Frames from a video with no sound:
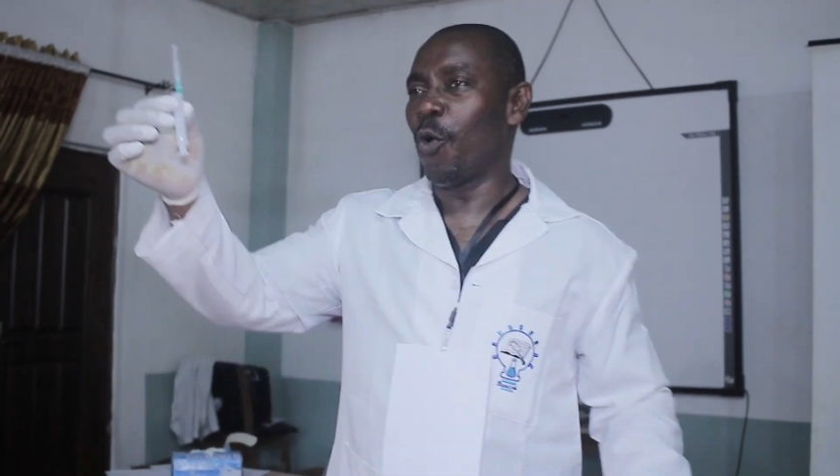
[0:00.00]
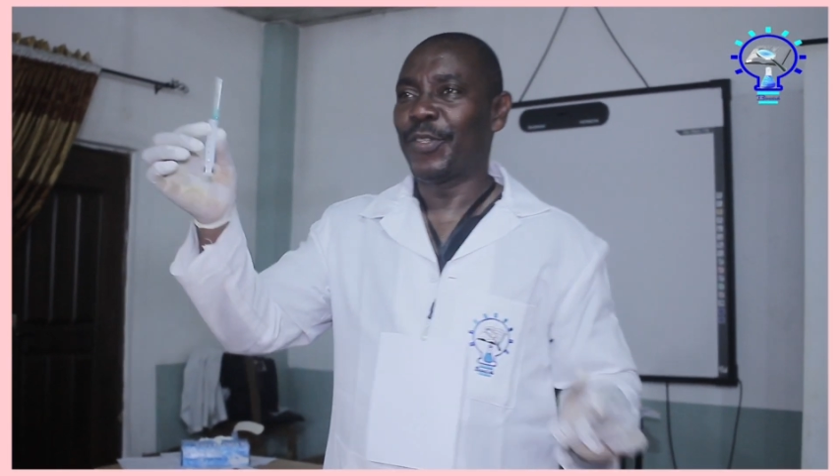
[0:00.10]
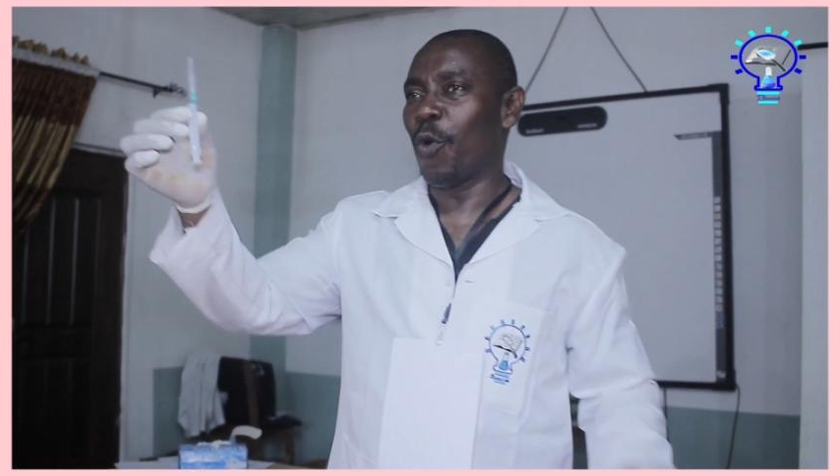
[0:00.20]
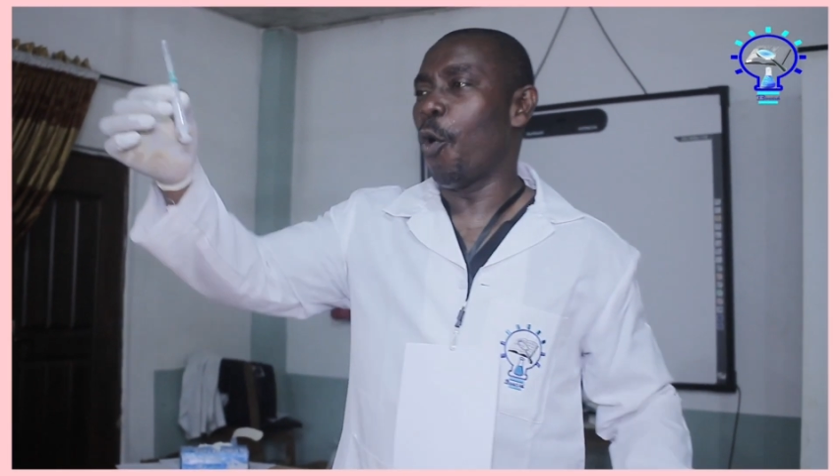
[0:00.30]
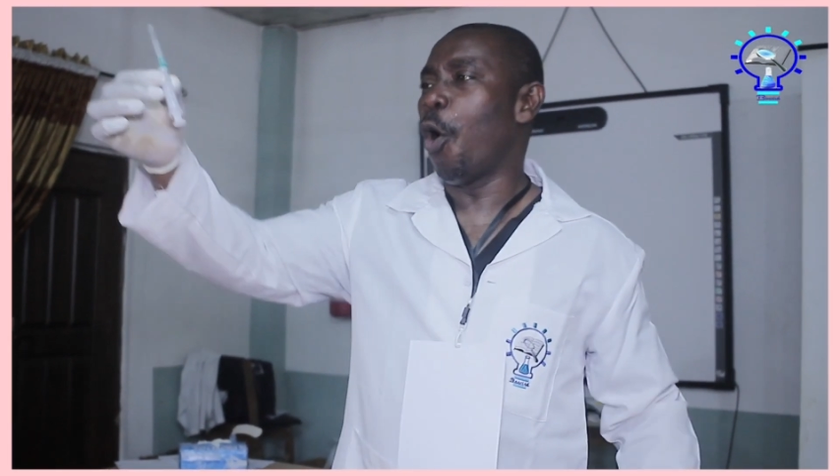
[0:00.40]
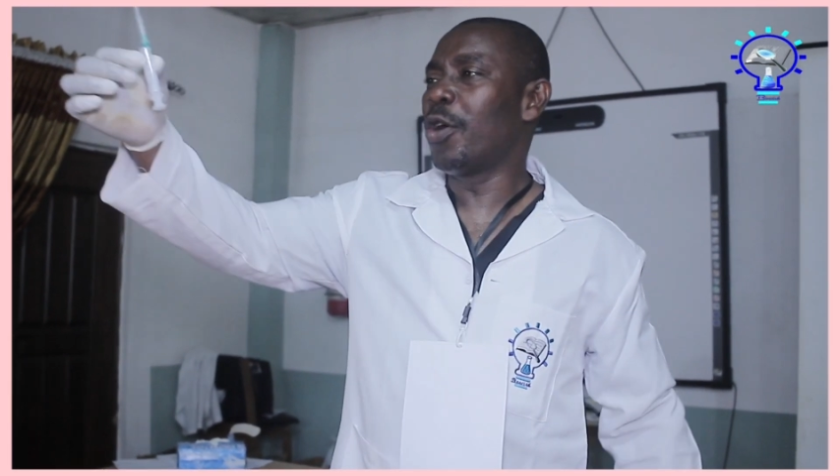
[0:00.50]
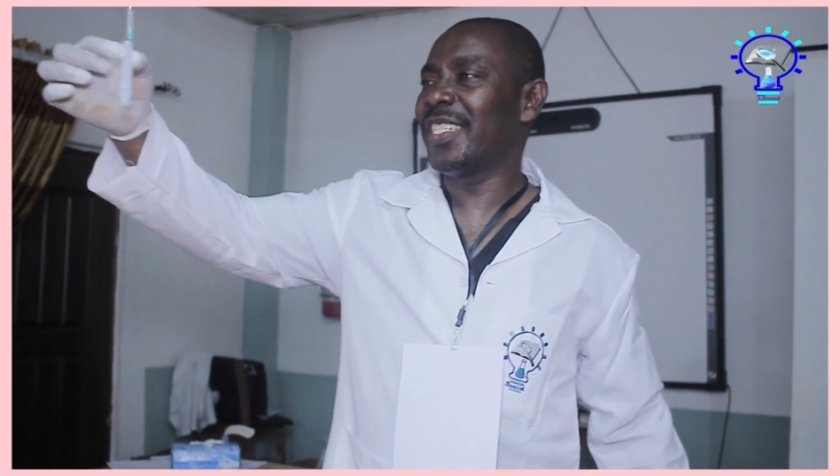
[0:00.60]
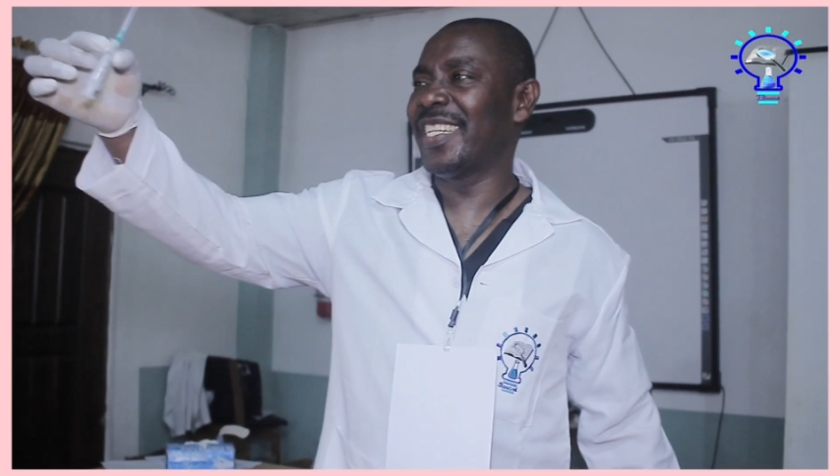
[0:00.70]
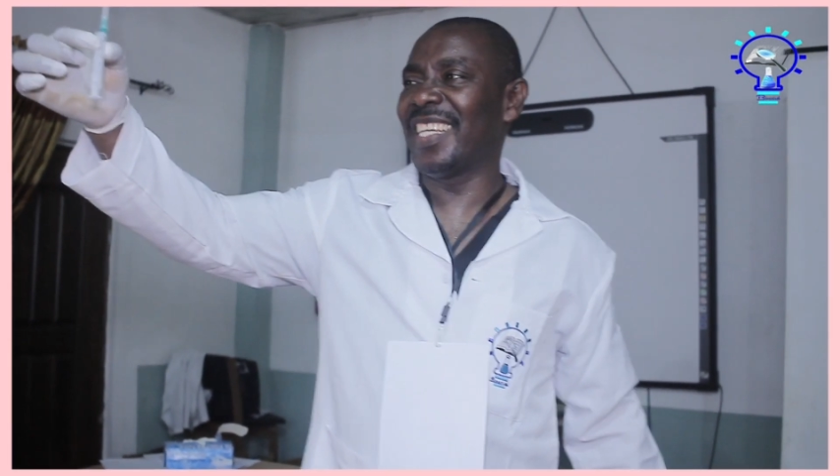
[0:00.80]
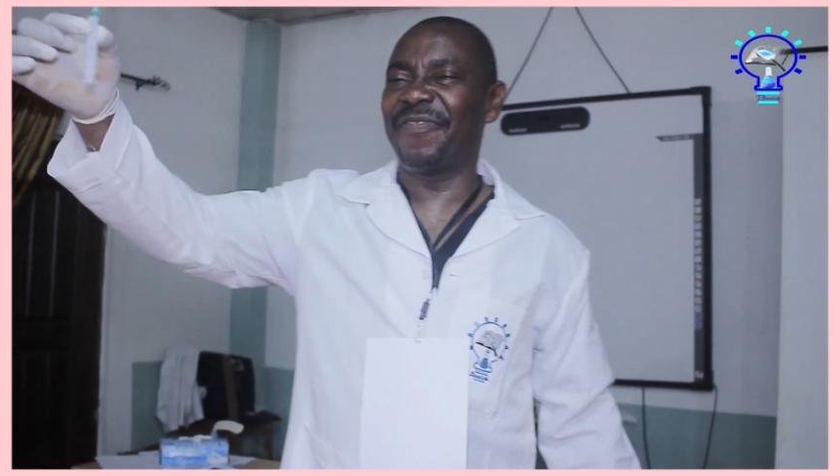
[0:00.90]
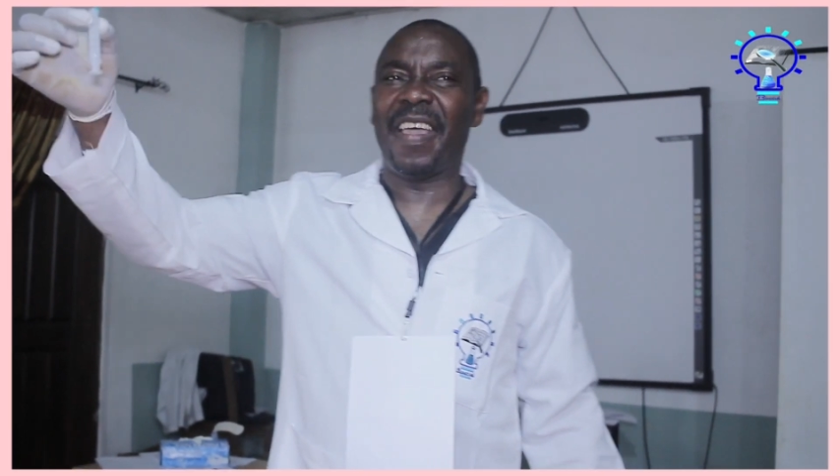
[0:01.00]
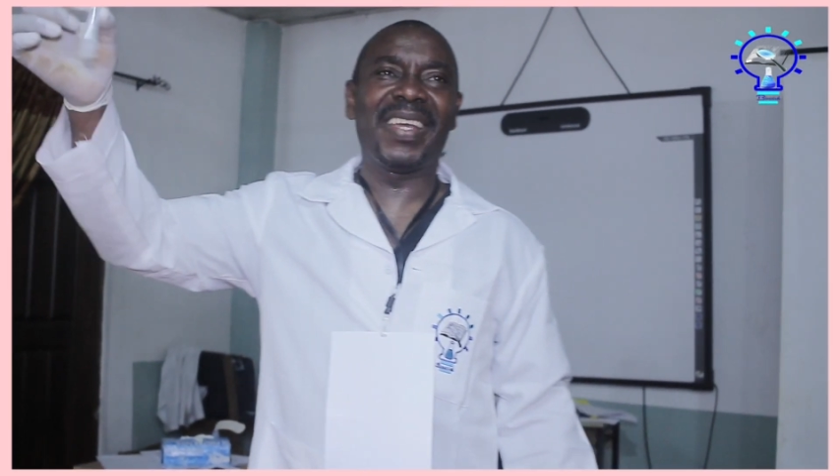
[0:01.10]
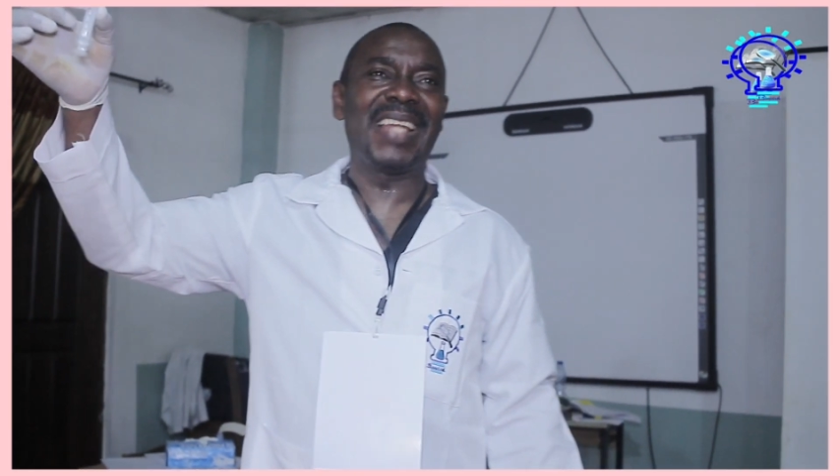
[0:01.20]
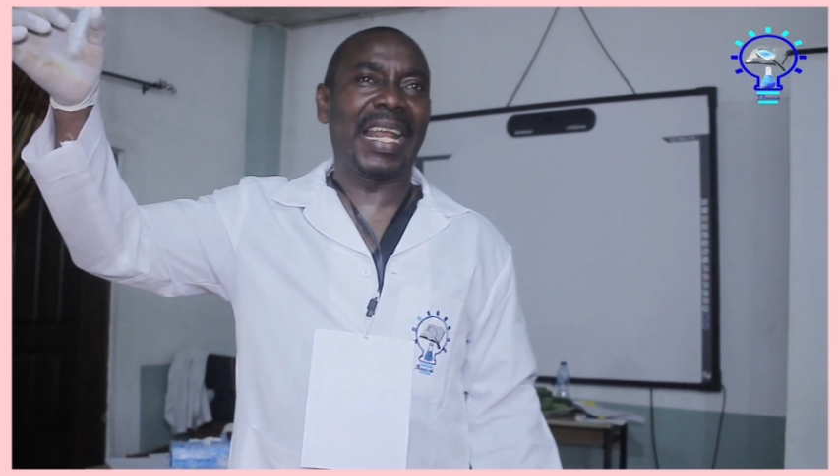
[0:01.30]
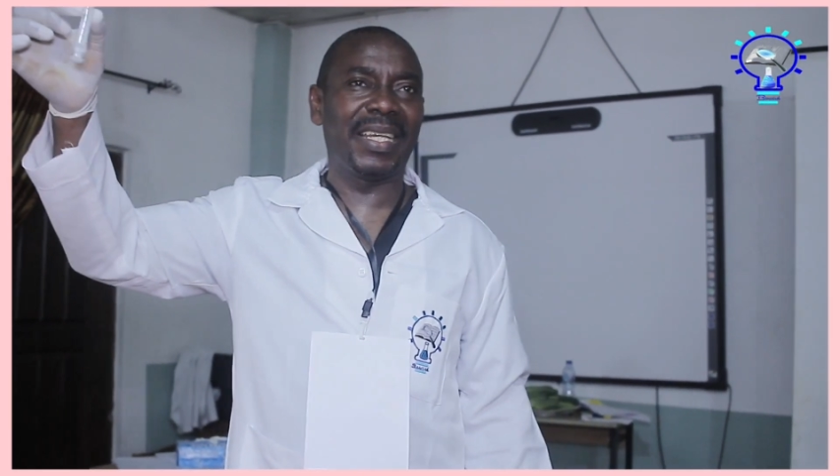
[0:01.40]
So hold this
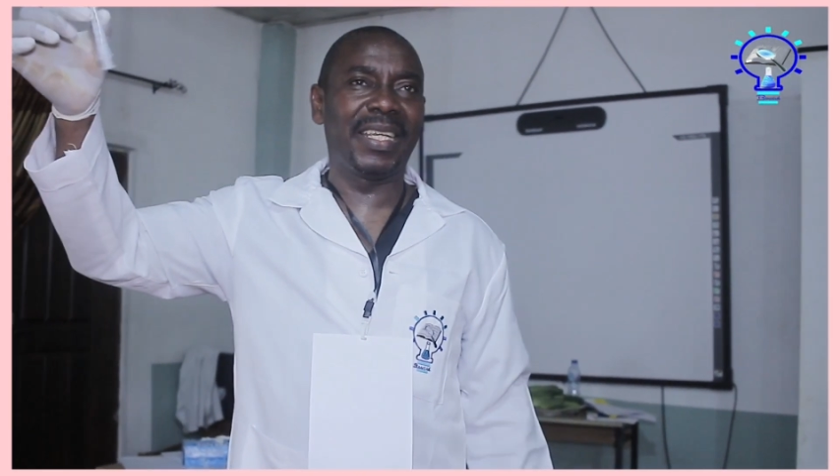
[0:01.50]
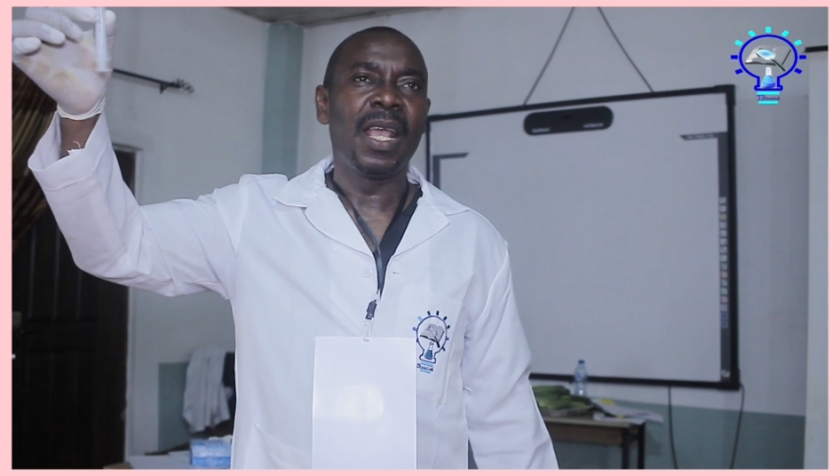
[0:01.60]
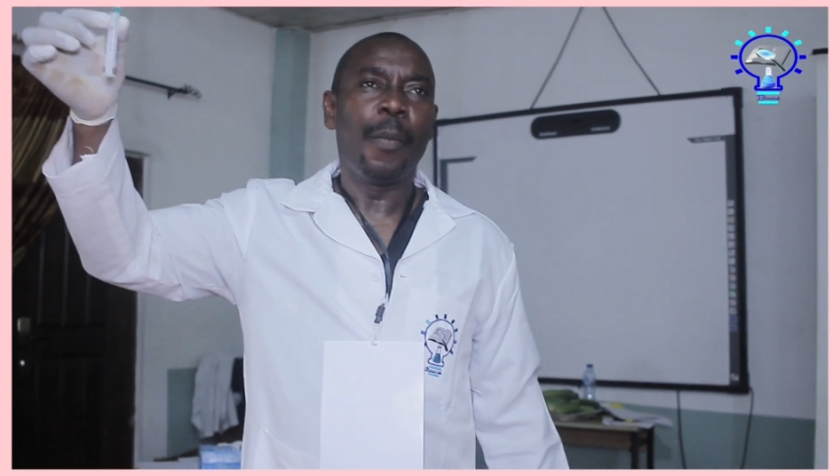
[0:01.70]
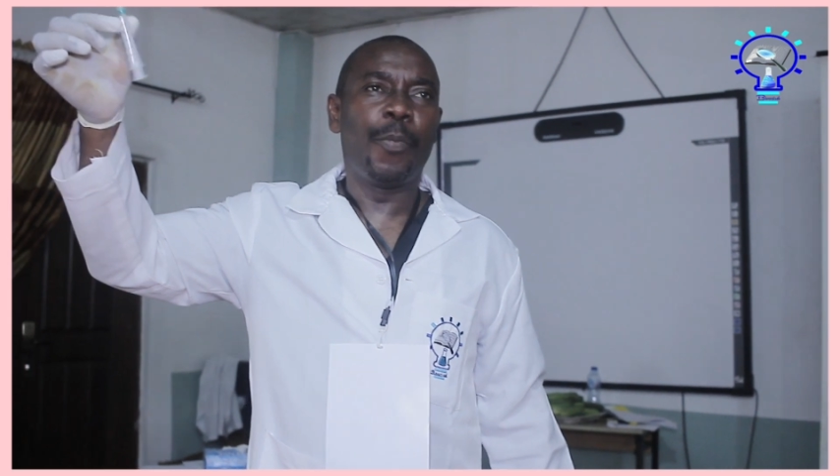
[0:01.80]
very lightly,